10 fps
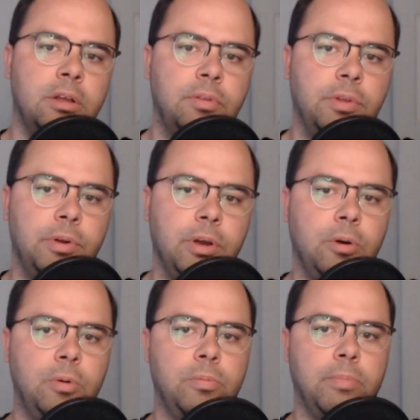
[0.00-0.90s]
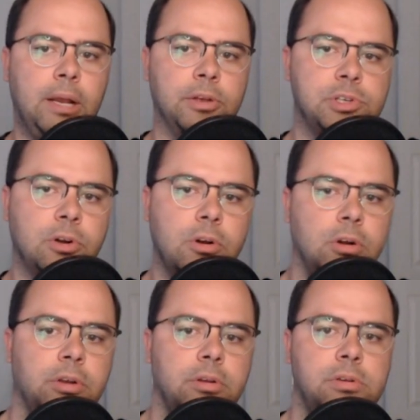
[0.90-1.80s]
They're no Miles Turner
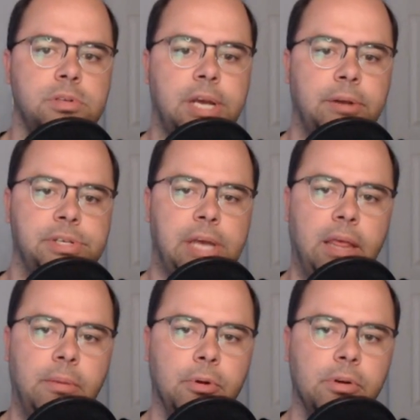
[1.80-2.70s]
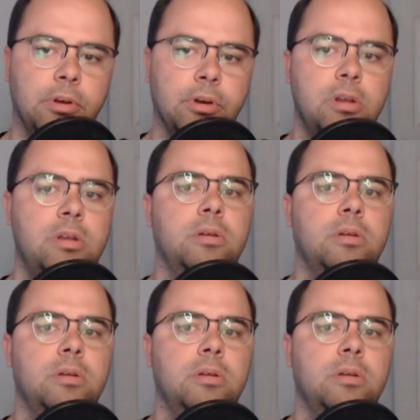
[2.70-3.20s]
and Tyrese Halliburton good.